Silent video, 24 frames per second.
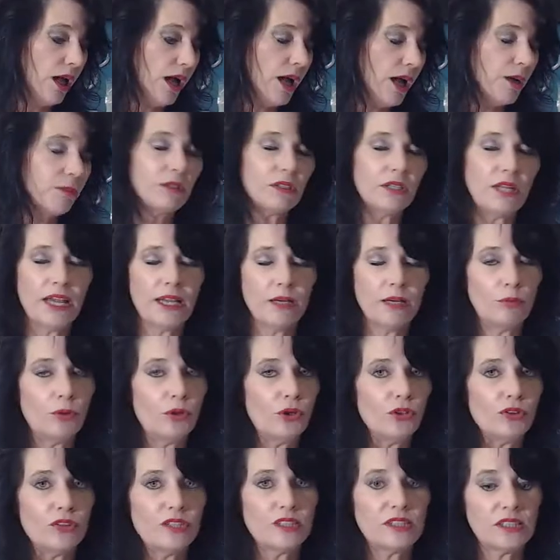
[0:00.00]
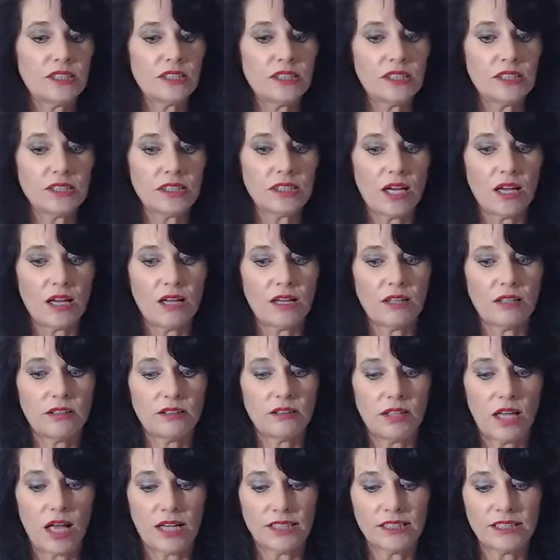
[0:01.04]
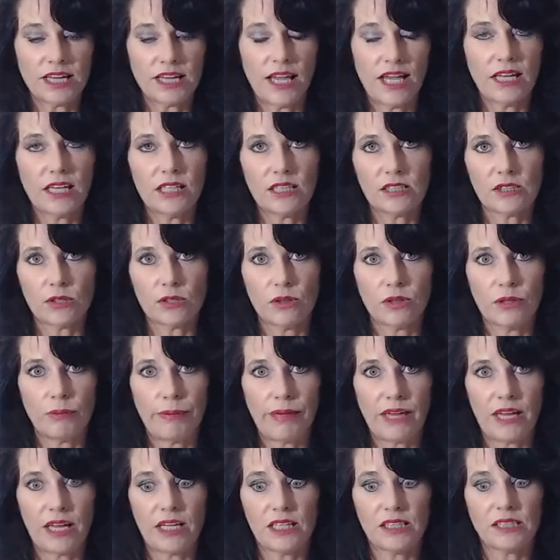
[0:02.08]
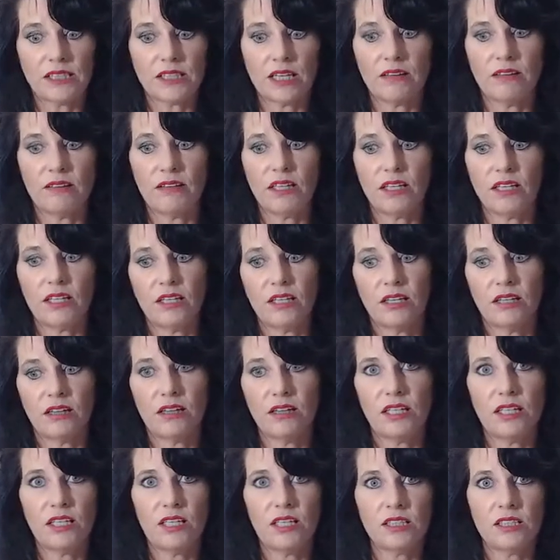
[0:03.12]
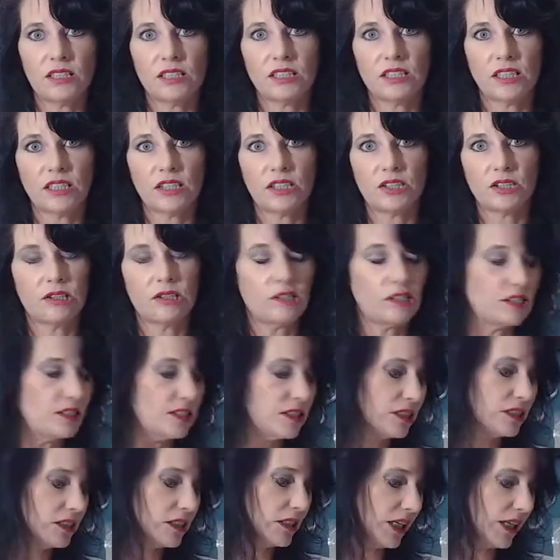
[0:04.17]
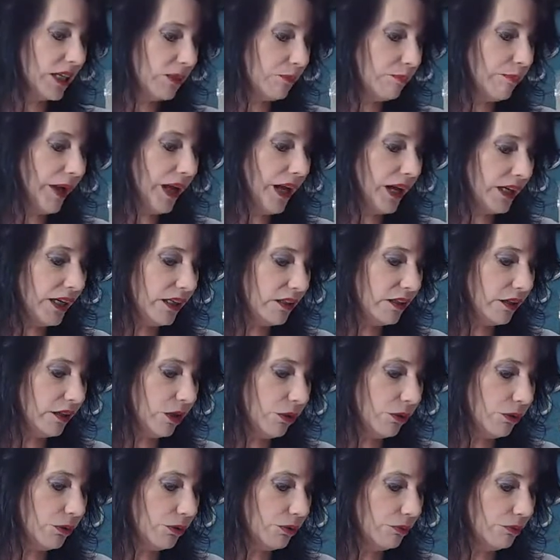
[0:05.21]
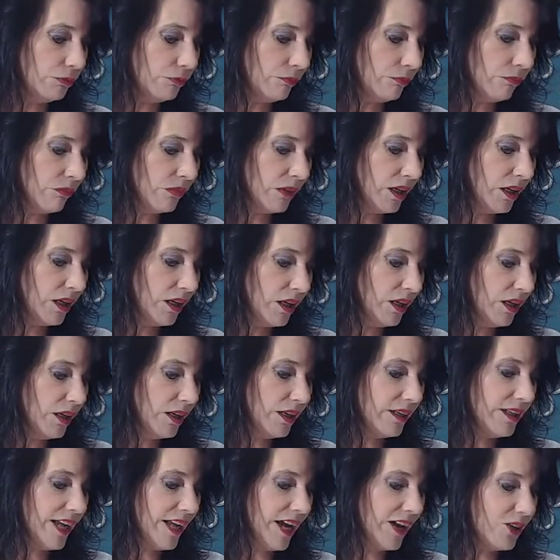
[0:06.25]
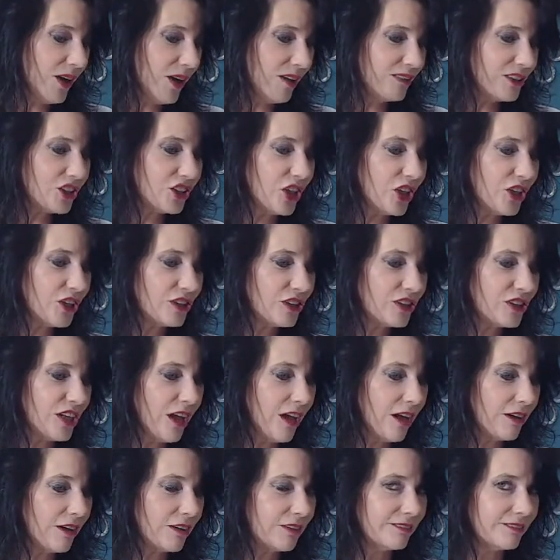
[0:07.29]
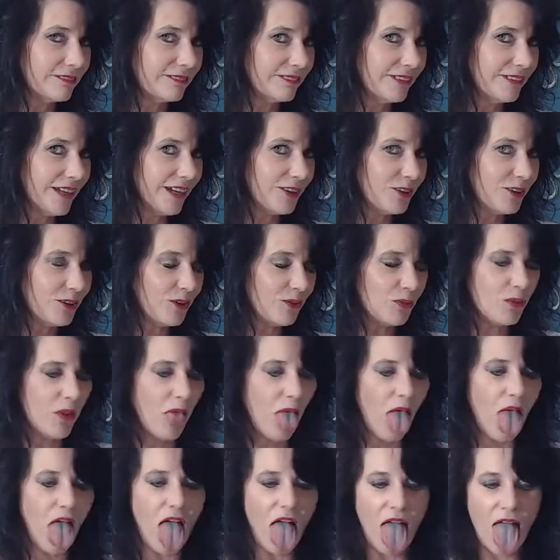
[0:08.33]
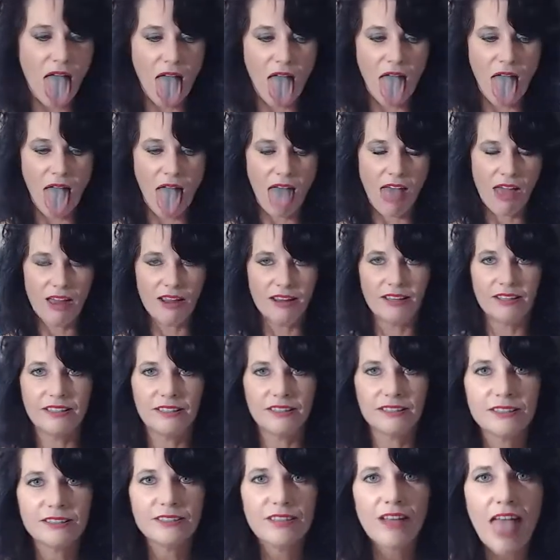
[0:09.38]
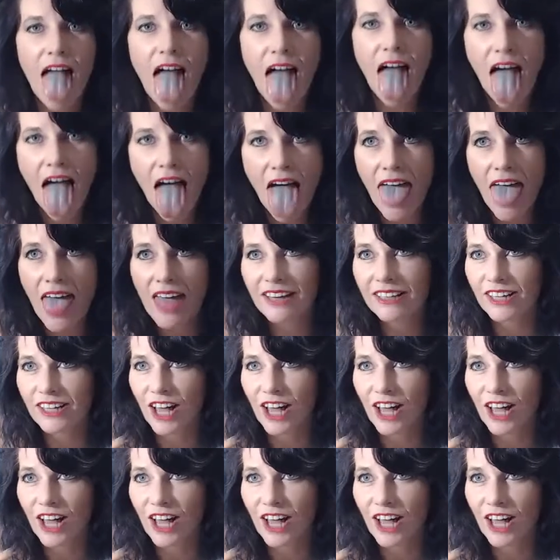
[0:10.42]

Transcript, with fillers: I'm Amber. This is uh, latte is on the base, and then the stencil is done in pine cone. Now you have to show your tongue. I don't know if I want. and